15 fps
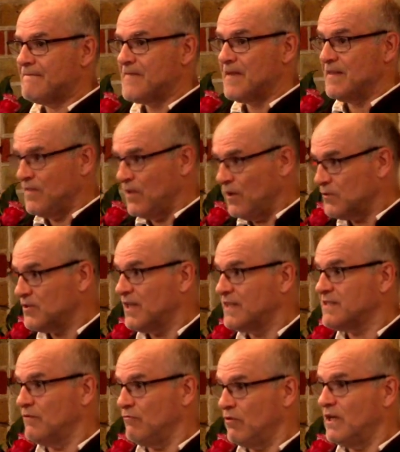In those
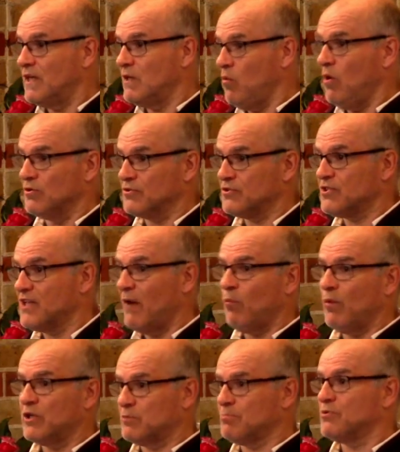days, it really was that
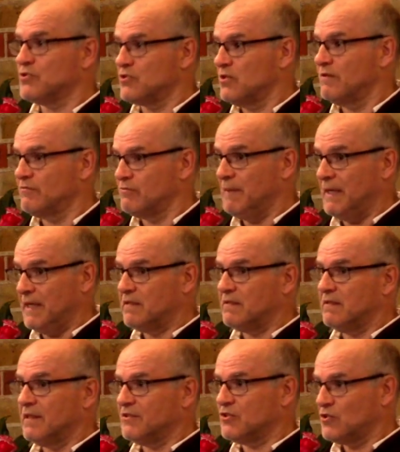which preserved meat
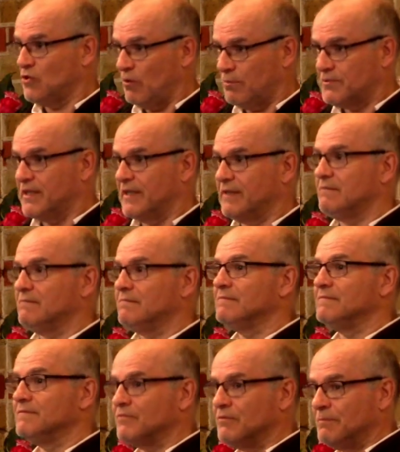and stopped it
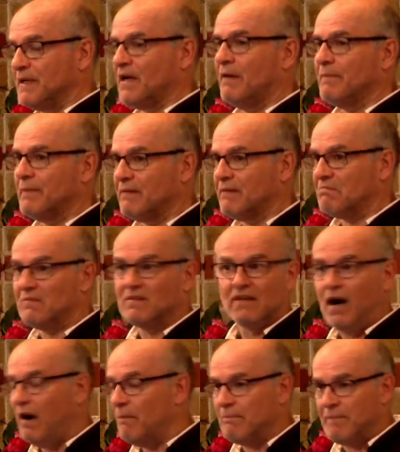from becoming
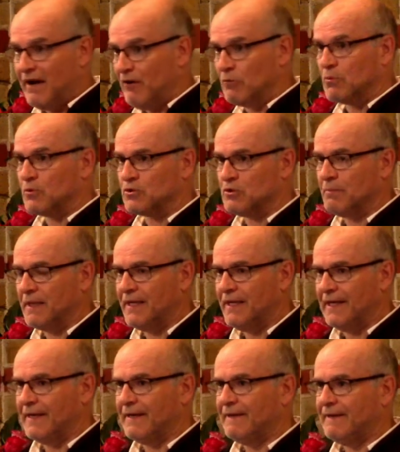unbearable to be
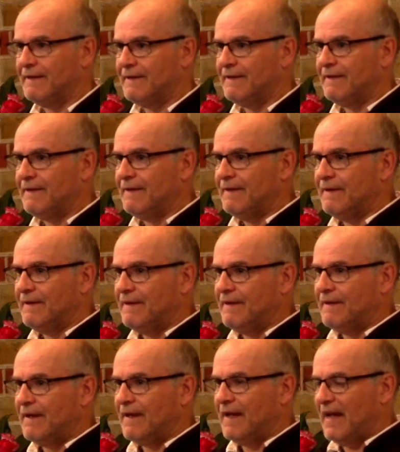near.
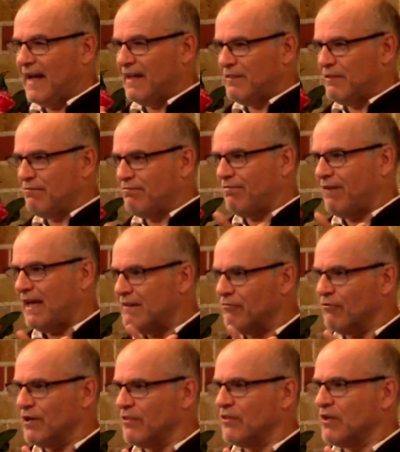And the
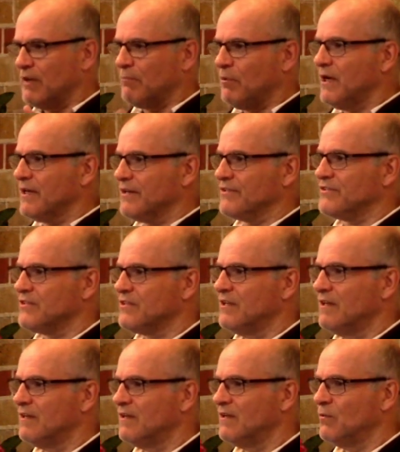flavouring that it brings,
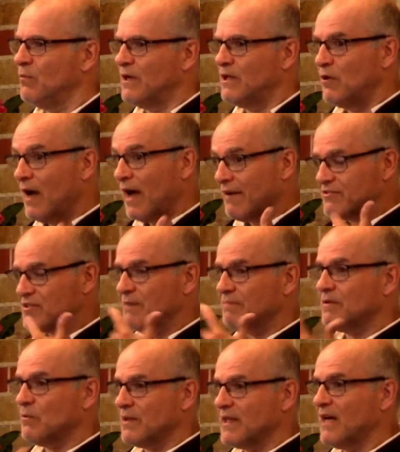when you have
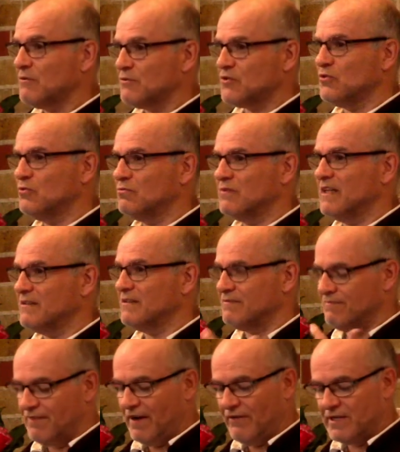something without salt, it's
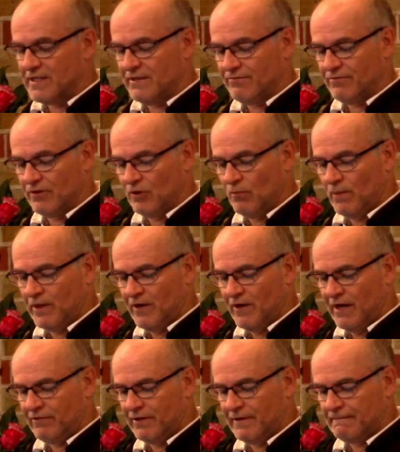very different than when you
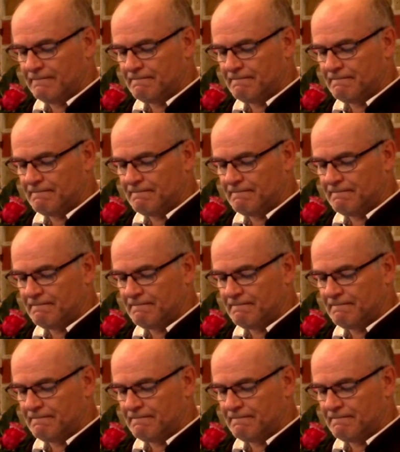have it.